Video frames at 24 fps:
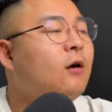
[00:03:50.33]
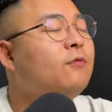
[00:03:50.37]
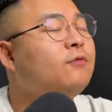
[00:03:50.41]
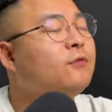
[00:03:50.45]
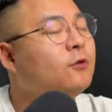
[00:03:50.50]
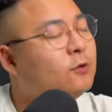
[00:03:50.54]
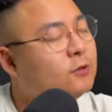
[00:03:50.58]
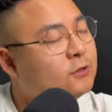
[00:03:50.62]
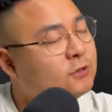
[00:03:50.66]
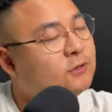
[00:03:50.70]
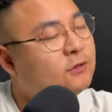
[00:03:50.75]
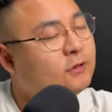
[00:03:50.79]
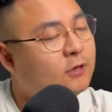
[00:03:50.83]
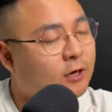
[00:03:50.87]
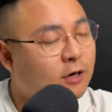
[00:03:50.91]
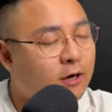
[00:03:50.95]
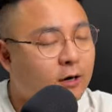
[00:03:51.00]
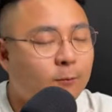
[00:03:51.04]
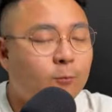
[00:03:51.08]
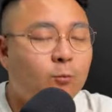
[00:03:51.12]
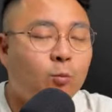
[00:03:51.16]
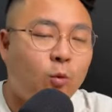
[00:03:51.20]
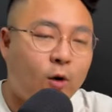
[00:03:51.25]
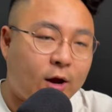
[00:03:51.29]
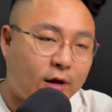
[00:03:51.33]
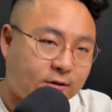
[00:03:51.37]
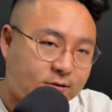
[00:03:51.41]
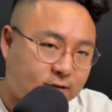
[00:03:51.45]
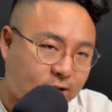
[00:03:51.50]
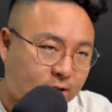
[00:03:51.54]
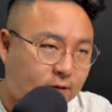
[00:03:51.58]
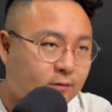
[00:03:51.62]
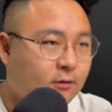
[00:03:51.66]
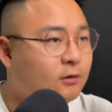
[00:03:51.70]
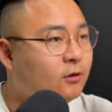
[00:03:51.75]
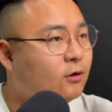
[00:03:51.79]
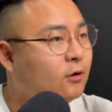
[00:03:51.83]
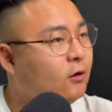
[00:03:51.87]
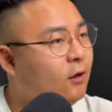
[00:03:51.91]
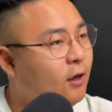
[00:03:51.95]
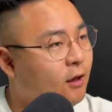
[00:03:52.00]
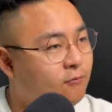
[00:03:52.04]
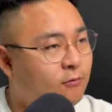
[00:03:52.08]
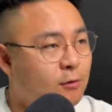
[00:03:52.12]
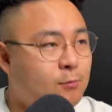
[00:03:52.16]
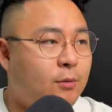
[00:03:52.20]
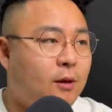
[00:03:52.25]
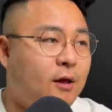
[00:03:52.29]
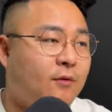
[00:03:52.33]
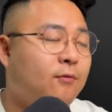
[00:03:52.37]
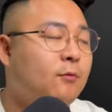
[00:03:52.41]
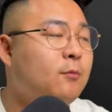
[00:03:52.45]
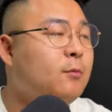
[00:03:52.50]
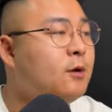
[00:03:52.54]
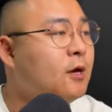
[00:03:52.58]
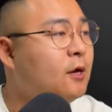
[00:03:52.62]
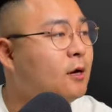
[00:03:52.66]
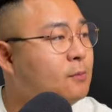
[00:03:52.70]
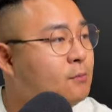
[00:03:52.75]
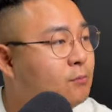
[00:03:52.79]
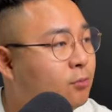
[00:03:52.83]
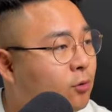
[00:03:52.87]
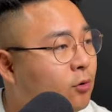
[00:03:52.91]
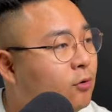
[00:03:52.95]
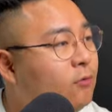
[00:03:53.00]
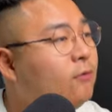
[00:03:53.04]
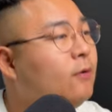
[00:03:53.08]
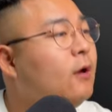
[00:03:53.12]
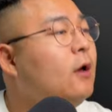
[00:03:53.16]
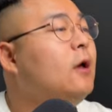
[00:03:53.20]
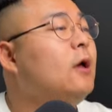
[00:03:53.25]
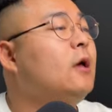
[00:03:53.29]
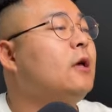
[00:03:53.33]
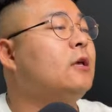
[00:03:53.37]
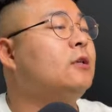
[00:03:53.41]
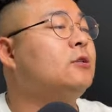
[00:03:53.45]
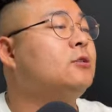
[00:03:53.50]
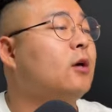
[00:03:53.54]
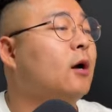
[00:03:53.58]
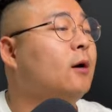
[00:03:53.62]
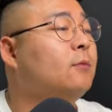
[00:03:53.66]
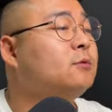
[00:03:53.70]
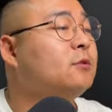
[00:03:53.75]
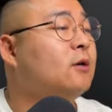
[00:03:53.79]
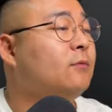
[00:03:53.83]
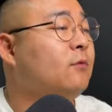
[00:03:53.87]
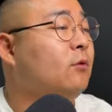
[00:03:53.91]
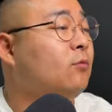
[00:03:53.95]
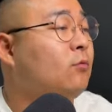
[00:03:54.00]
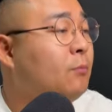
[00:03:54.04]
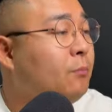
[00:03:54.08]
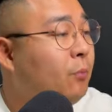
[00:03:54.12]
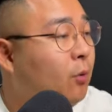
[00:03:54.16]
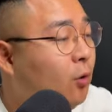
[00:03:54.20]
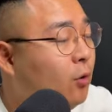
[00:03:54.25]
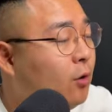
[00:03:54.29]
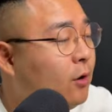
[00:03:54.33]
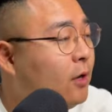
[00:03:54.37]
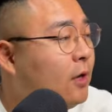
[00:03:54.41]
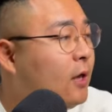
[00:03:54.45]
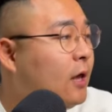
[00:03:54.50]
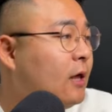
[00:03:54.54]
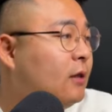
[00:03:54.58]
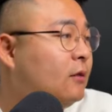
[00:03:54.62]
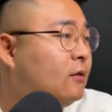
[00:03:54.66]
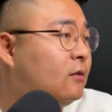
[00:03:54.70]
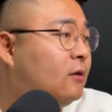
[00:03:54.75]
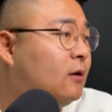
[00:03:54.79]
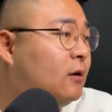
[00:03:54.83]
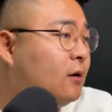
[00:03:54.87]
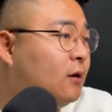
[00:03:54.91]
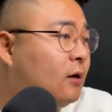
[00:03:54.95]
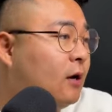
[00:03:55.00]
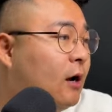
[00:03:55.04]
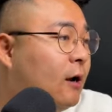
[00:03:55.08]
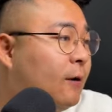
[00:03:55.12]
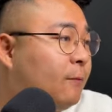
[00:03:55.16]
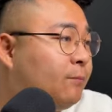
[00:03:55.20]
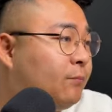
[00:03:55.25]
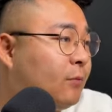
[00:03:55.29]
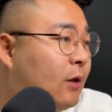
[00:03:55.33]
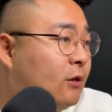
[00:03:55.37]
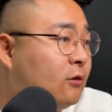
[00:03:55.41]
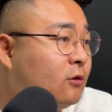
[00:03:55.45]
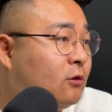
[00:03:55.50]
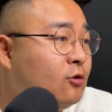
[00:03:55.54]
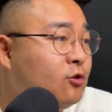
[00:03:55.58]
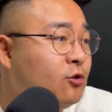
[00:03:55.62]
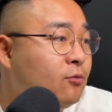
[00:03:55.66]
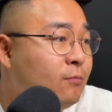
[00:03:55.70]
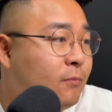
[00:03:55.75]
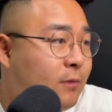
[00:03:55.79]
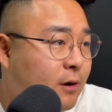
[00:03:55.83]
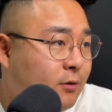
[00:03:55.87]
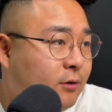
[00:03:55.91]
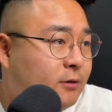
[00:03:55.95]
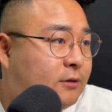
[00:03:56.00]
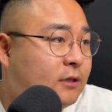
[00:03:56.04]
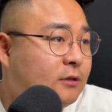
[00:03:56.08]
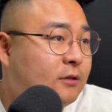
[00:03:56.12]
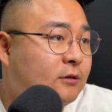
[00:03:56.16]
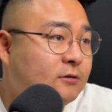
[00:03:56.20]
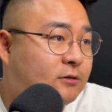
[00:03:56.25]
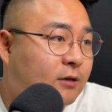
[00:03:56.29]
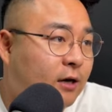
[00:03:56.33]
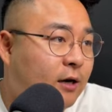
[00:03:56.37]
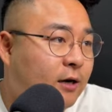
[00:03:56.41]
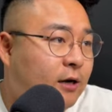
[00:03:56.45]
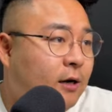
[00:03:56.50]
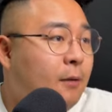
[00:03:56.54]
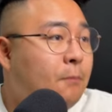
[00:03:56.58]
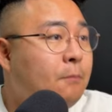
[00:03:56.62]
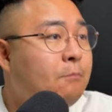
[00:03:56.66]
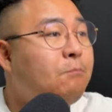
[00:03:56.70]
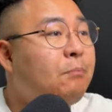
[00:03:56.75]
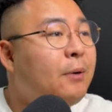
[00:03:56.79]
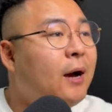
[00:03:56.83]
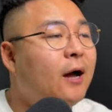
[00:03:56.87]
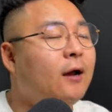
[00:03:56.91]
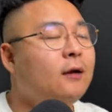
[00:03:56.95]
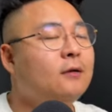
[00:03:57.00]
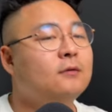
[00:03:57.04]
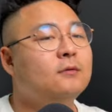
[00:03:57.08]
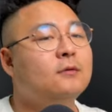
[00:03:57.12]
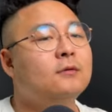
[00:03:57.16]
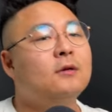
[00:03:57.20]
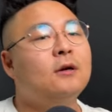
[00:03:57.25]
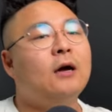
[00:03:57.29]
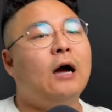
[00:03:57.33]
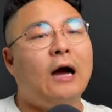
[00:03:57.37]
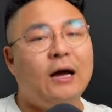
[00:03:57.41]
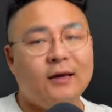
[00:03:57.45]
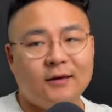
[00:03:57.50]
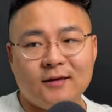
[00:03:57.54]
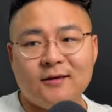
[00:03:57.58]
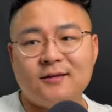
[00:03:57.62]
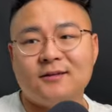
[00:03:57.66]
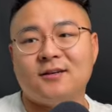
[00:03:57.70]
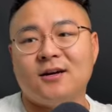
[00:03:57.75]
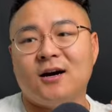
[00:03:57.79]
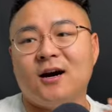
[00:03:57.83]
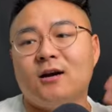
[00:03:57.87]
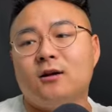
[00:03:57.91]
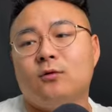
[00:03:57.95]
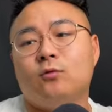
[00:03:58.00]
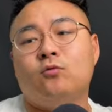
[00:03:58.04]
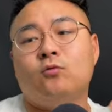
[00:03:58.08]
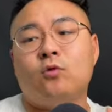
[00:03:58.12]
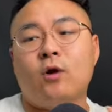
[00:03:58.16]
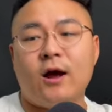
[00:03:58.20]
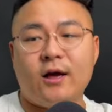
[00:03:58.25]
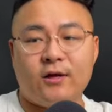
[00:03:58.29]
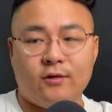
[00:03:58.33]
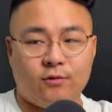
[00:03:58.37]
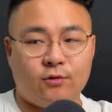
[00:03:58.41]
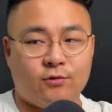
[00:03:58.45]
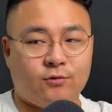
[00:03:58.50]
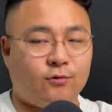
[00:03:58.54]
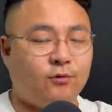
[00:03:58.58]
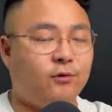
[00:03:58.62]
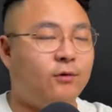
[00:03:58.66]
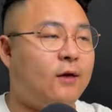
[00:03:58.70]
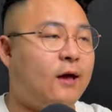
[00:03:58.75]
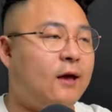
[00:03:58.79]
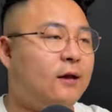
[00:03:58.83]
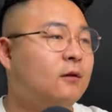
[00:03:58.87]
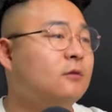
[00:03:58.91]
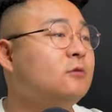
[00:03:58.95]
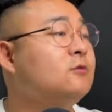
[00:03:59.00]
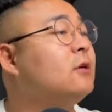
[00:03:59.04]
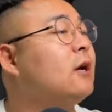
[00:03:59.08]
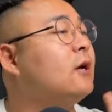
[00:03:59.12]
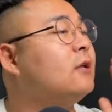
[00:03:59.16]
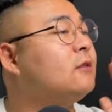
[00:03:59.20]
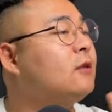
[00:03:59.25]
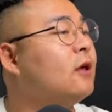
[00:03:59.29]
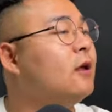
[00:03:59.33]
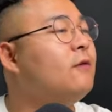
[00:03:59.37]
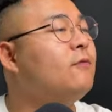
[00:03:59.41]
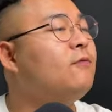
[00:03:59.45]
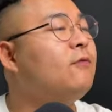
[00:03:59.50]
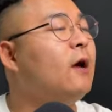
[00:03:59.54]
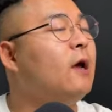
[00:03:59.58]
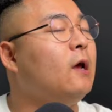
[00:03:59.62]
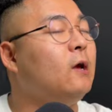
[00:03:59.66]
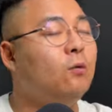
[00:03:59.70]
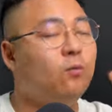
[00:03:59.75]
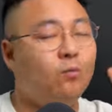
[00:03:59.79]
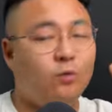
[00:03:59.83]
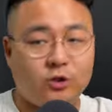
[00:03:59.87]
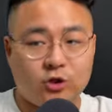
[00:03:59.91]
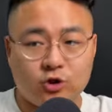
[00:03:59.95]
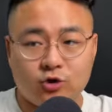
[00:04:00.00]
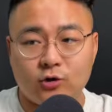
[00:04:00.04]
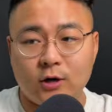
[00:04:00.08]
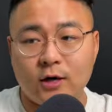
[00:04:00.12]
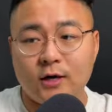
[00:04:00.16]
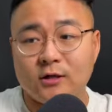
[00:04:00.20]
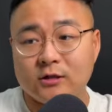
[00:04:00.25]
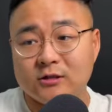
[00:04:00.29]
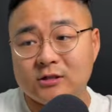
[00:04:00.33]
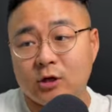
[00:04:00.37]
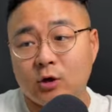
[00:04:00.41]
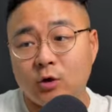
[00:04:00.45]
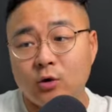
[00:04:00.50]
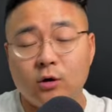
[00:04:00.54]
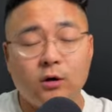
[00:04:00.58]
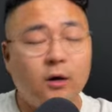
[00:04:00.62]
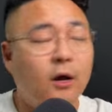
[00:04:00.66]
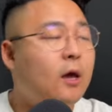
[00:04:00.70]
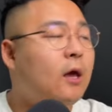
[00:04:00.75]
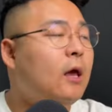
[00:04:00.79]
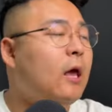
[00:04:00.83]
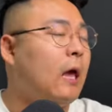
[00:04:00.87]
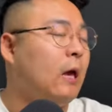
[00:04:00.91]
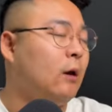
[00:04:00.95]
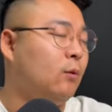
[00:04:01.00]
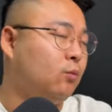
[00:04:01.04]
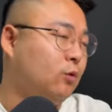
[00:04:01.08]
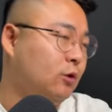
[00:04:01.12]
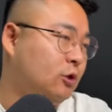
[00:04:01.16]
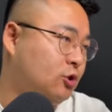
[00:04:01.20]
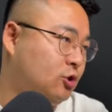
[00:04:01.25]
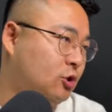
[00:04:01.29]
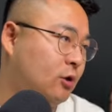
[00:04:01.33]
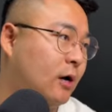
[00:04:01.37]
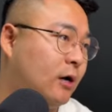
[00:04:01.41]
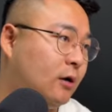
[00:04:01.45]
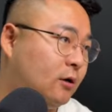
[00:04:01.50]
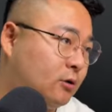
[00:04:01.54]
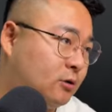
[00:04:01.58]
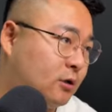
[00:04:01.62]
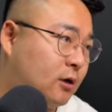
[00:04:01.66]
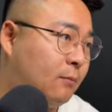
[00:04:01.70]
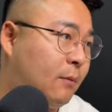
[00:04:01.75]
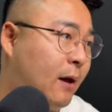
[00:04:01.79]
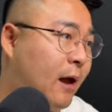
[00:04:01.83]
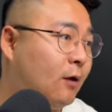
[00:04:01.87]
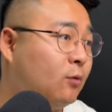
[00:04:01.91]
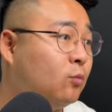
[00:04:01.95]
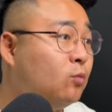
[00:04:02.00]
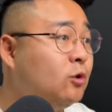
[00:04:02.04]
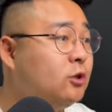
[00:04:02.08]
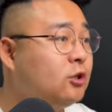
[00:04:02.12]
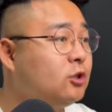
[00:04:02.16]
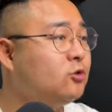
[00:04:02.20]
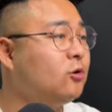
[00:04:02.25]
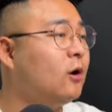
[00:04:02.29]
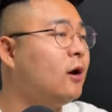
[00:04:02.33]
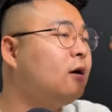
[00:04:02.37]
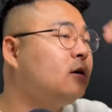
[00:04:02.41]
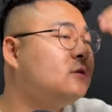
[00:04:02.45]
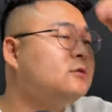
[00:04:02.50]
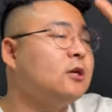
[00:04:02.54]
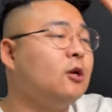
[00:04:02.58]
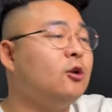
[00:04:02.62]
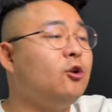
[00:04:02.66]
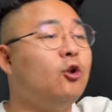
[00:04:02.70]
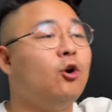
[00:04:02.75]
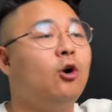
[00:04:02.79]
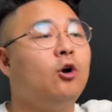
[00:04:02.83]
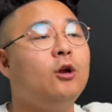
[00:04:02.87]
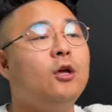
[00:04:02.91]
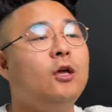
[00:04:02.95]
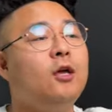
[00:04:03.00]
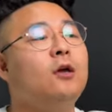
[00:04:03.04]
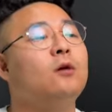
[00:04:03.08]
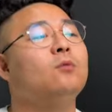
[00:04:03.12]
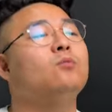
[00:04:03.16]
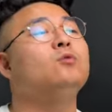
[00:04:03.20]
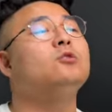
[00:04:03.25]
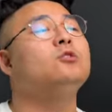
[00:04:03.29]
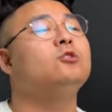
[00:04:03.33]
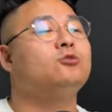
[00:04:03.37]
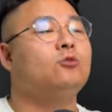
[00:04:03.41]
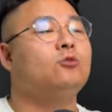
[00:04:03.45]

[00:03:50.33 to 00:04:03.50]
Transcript: Of course, there are ways that, you know, every platform can improve in terms of the reporting and the um and the numerics and the data, but I can cut right through that to identify which traders are good and which traders are bad, which traders are naughty and which